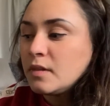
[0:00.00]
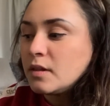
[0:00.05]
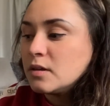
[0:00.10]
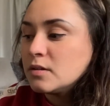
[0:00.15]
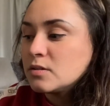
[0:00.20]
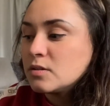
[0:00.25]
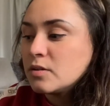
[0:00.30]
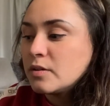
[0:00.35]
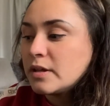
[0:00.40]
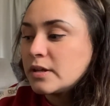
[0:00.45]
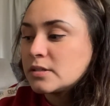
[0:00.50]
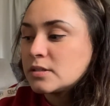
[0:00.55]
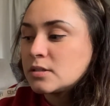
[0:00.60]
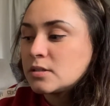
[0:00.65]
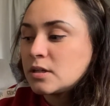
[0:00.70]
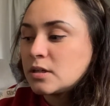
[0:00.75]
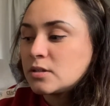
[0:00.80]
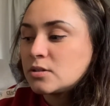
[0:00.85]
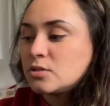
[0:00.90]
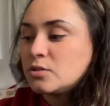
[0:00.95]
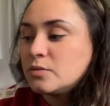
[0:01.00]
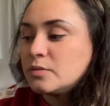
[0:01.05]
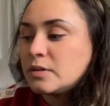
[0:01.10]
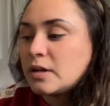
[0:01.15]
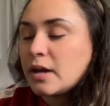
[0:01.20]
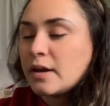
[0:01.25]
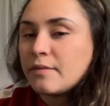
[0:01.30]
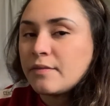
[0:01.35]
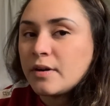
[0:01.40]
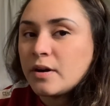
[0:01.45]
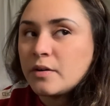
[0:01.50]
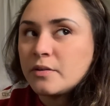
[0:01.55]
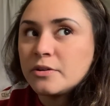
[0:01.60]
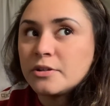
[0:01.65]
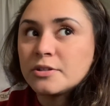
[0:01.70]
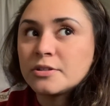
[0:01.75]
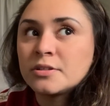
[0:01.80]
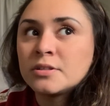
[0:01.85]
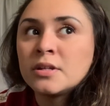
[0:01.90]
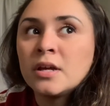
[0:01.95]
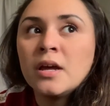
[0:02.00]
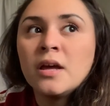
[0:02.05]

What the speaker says: So that's like 2.5 hours.